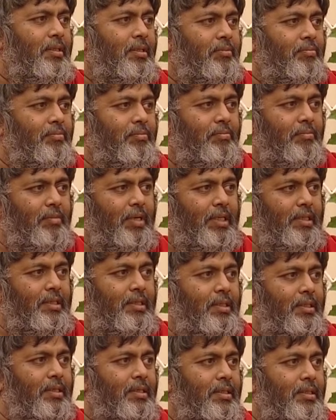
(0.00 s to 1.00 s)
the
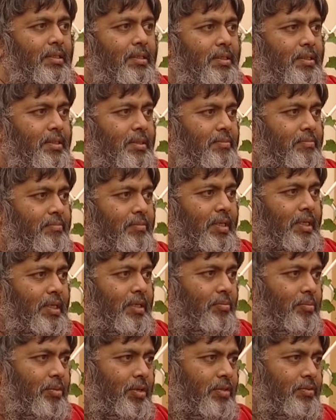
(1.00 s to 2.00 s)
matter is made
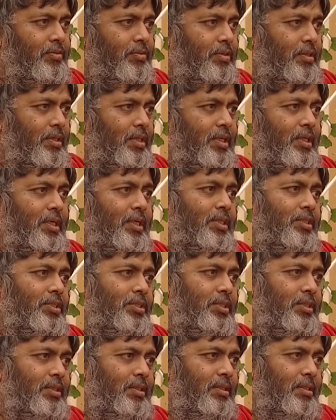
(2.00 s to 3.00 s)
up of
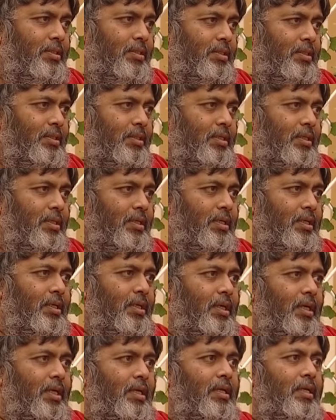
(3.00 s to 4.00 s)
energy
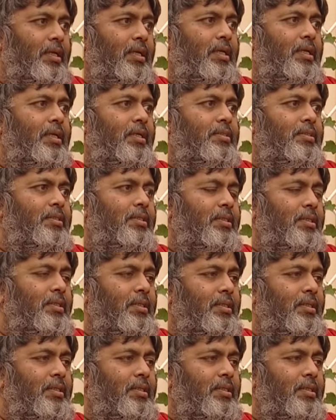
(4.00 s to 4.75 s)
and energy